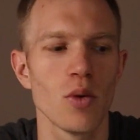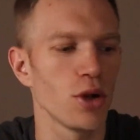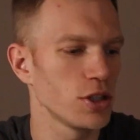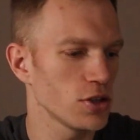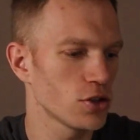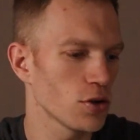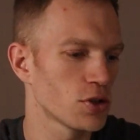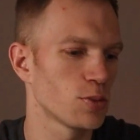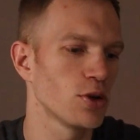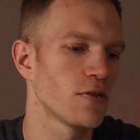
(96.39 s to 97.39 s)
Well, it just
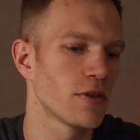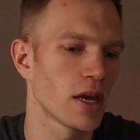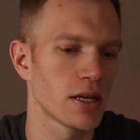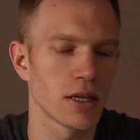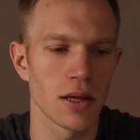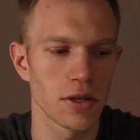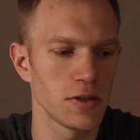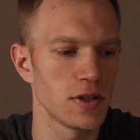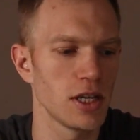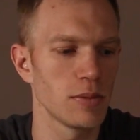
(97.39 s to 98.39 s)
shows proof that
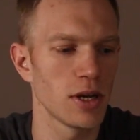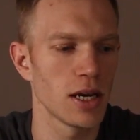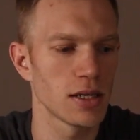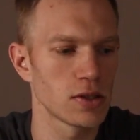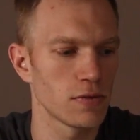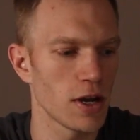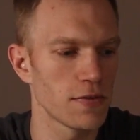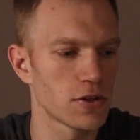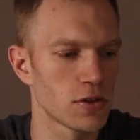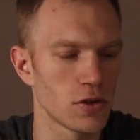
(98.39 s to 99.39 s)
this team has
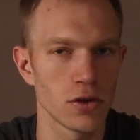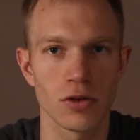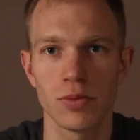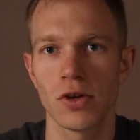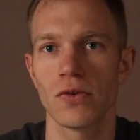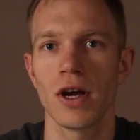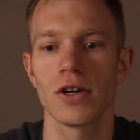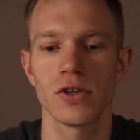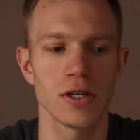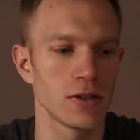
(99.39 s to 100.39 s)
survived two crypto
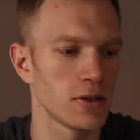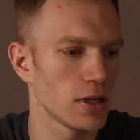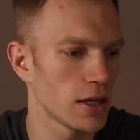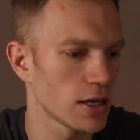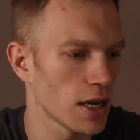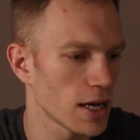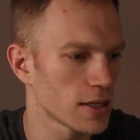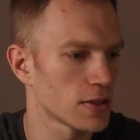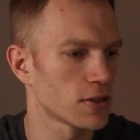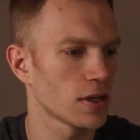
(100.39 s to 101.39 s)
crashes. It
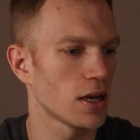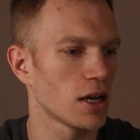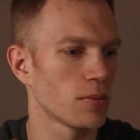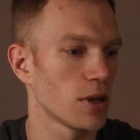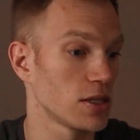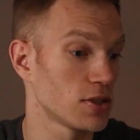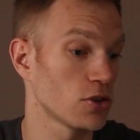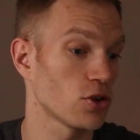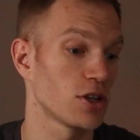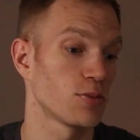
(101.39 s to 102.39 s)
has um, a
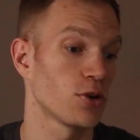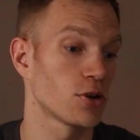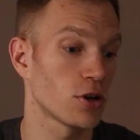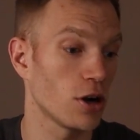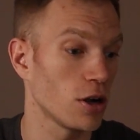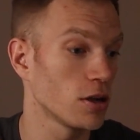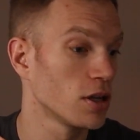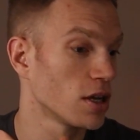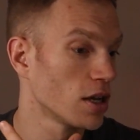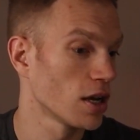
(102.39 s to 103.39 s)
decentralized protocol
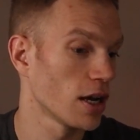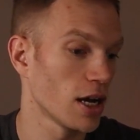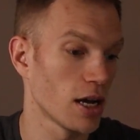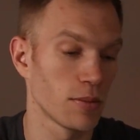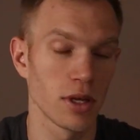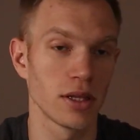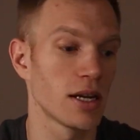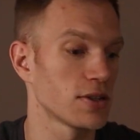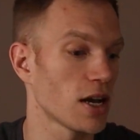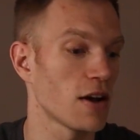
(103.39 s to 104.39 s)
um,
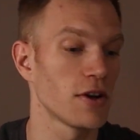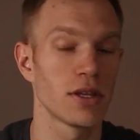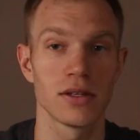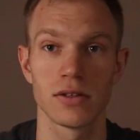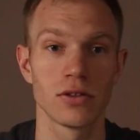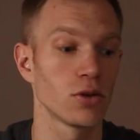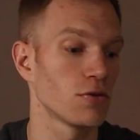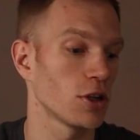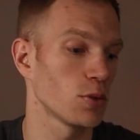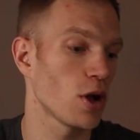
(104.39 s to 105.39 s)
that is Aave that's
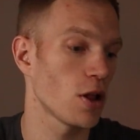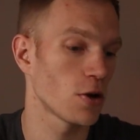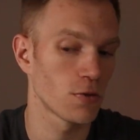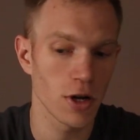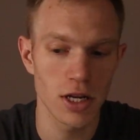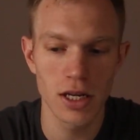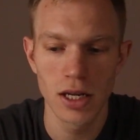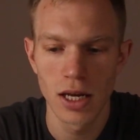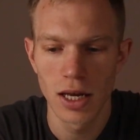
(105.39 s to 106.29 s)
doing really well already.